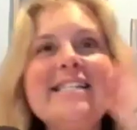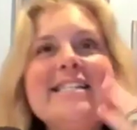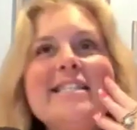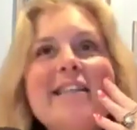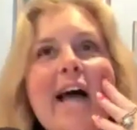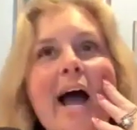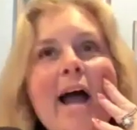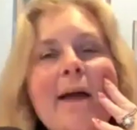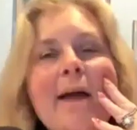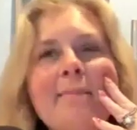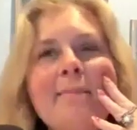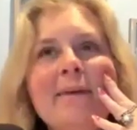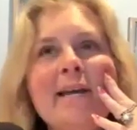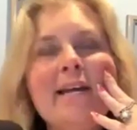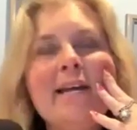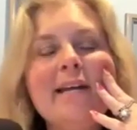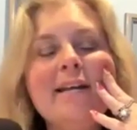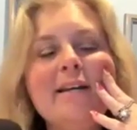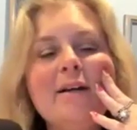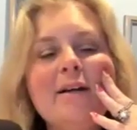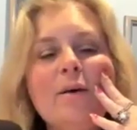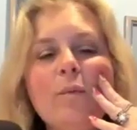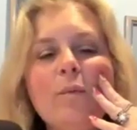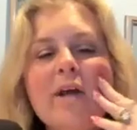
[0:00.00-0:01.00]
passionate. is, I
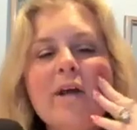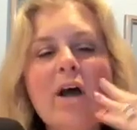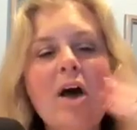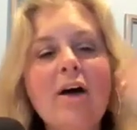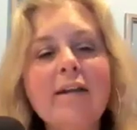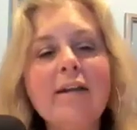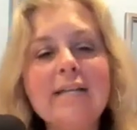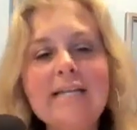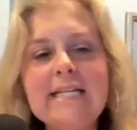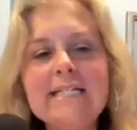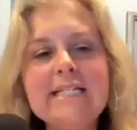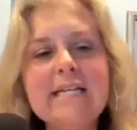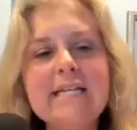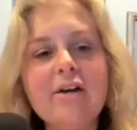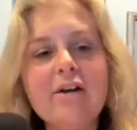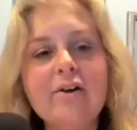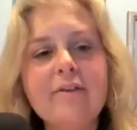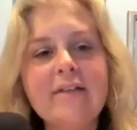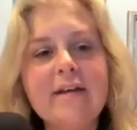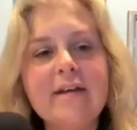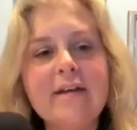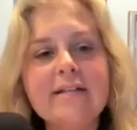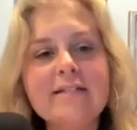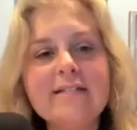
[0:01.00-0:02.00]
mean, we all need to
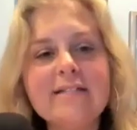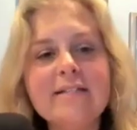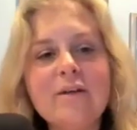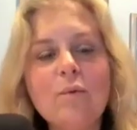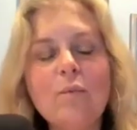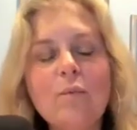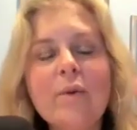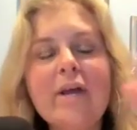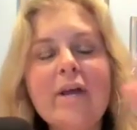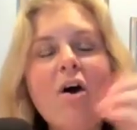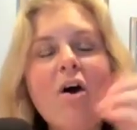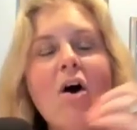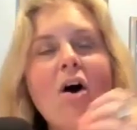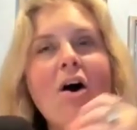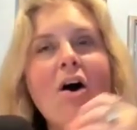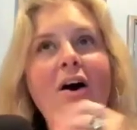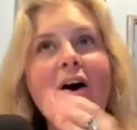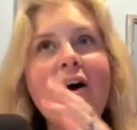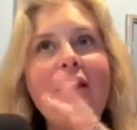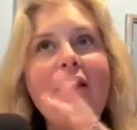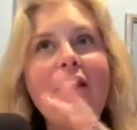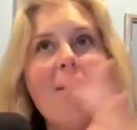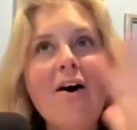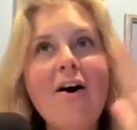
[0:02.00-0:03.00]
hear this. We
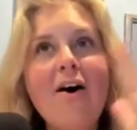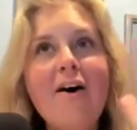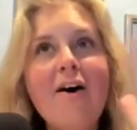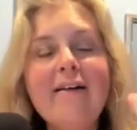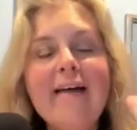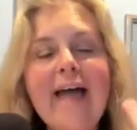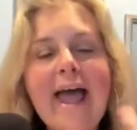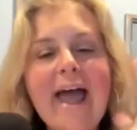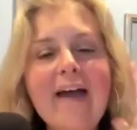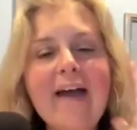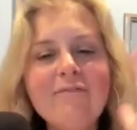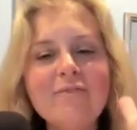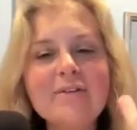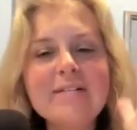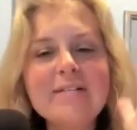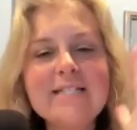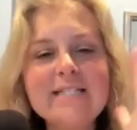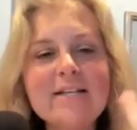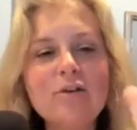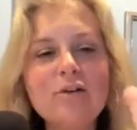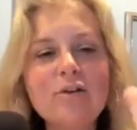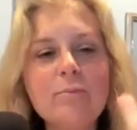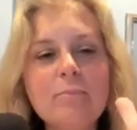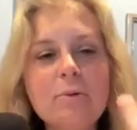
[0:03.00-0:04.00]
all, every
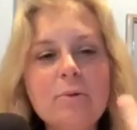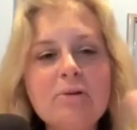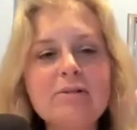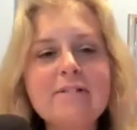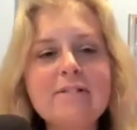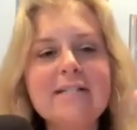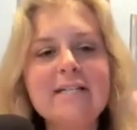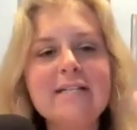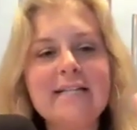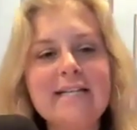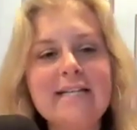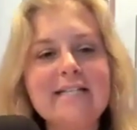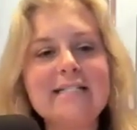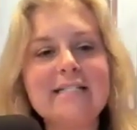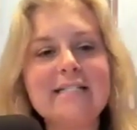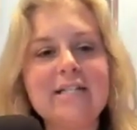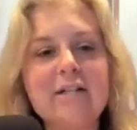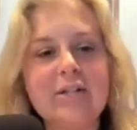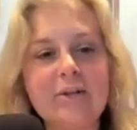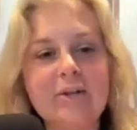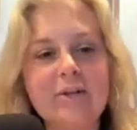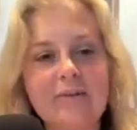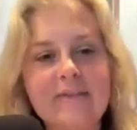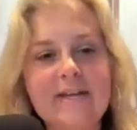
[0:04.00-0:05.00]
single person yeah
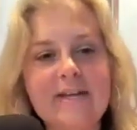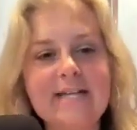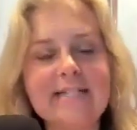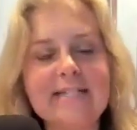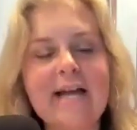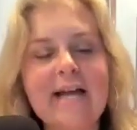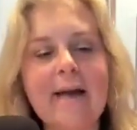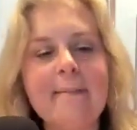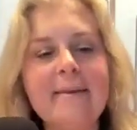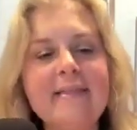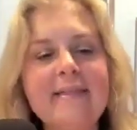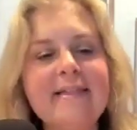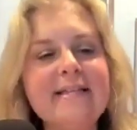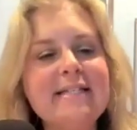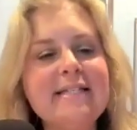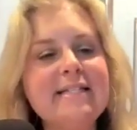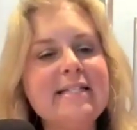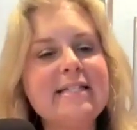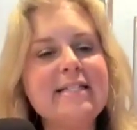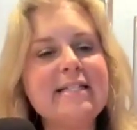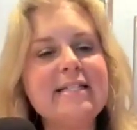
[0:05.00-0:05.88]
learn this. I mean, this